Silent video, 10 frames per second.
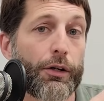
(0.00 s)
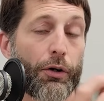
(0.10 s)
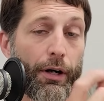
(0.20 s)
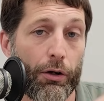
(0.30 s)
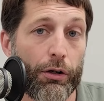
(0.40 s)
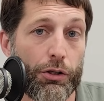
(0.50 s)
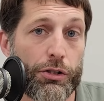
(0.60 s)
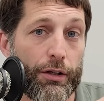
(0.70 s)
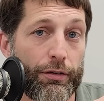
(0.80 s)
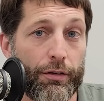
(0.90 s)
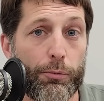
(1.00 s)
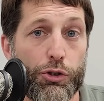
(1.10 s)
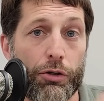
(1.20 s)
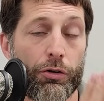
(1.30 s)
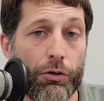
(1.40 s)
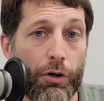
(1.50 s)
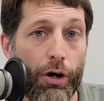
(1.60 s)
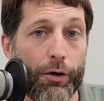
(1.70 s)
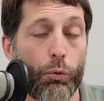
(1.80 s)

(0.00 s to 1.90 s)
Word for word: your air conditioning system should turn on,